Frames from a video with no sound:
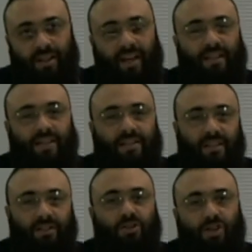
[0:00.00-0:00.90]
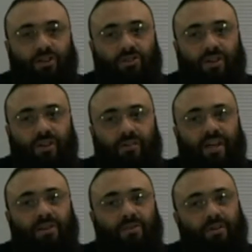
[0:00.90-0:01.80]
It is the rejection of
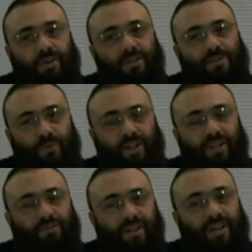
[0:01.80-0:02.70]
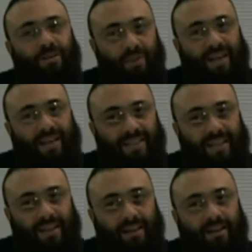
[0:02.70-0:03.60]
any reference point for
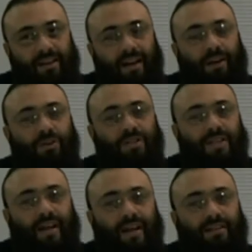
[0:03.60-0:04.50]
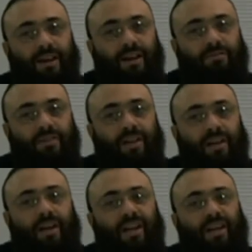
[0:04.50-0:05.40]
humanity outside of
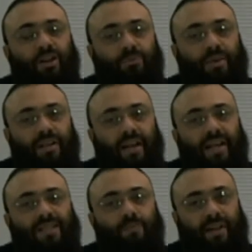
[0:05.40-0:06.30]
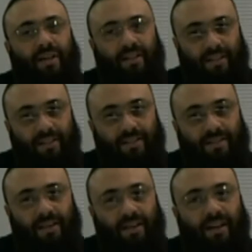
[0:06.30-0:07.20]
human
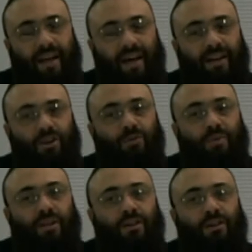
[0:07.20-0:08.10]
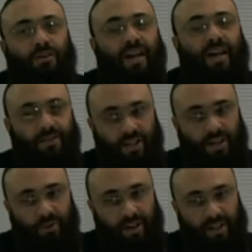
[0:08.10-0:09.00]
experience and human knowledge and
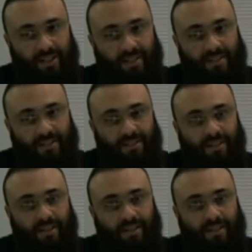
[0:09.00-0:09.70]
awareness.